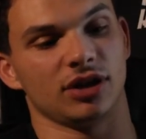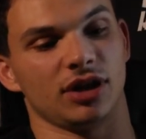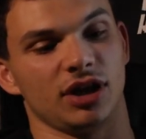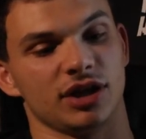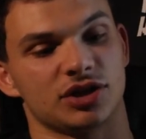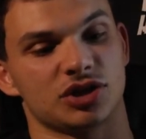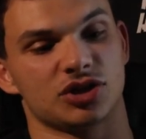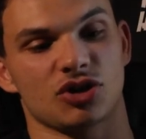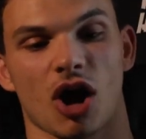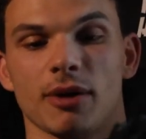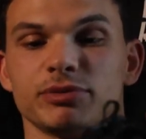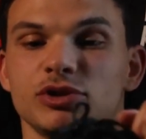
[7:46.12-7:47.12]
it
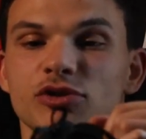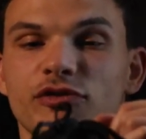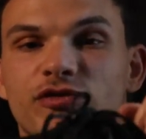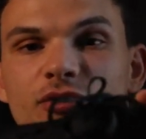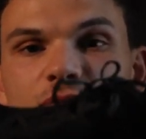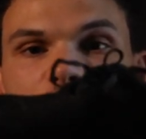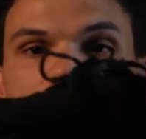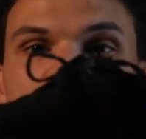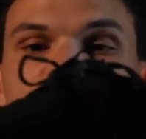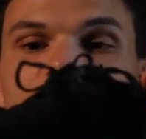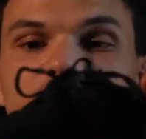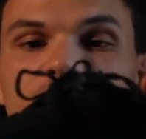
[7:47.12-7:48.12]
stops you from
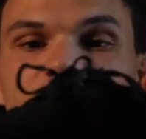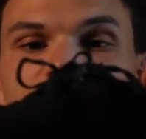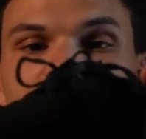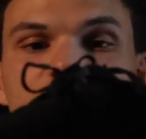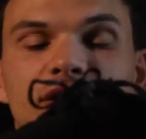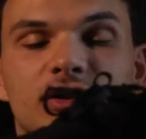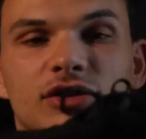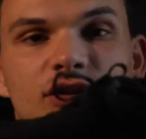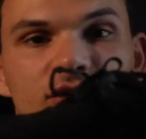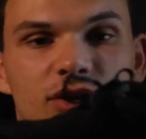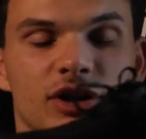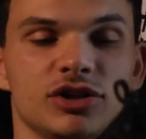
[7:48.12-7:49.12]
moving, like,
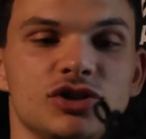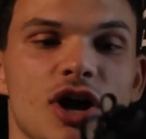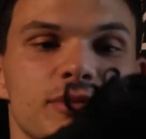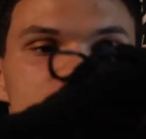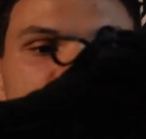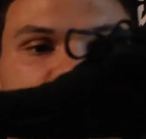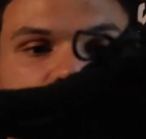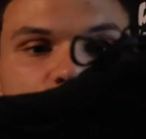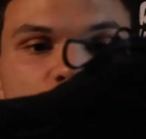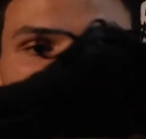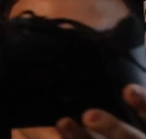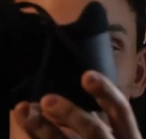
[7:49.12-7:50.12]
it stops you from
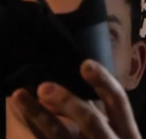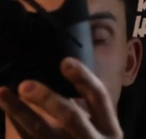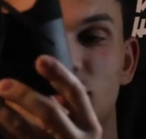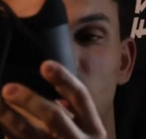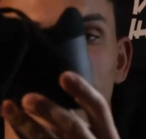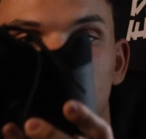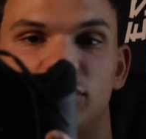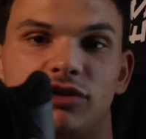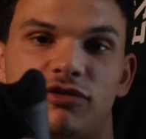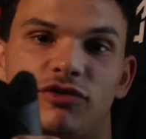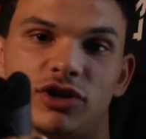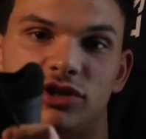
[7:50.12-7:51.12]
moving this way with the
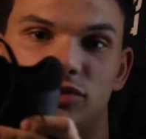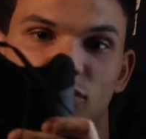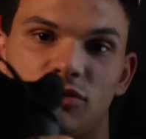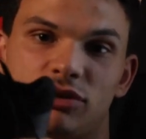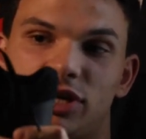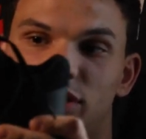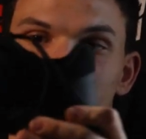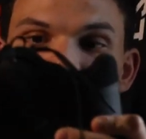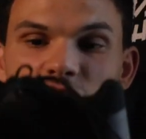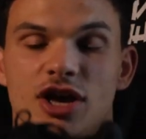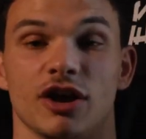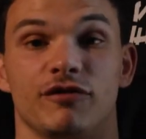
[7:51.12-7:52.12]
foot. So like
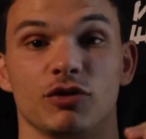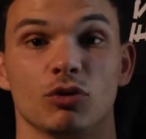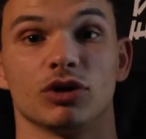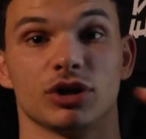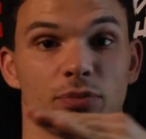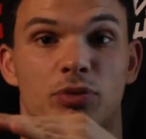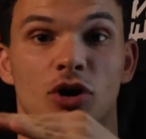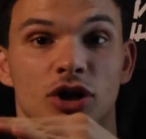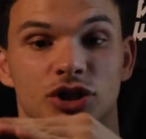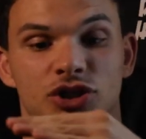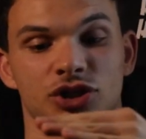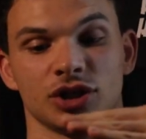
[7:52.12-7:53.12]
if you were to
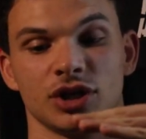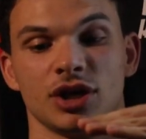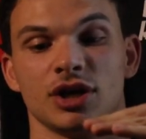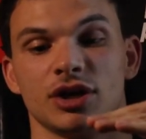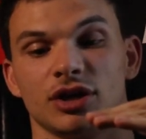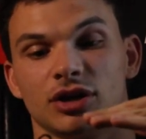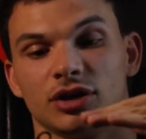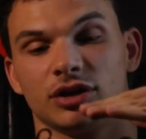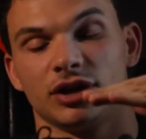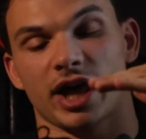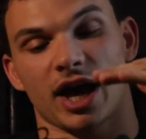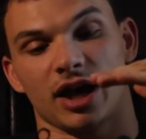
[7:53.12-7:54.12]
push
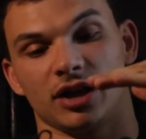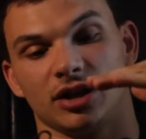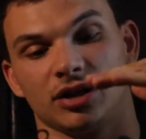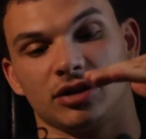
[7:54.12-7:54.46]
that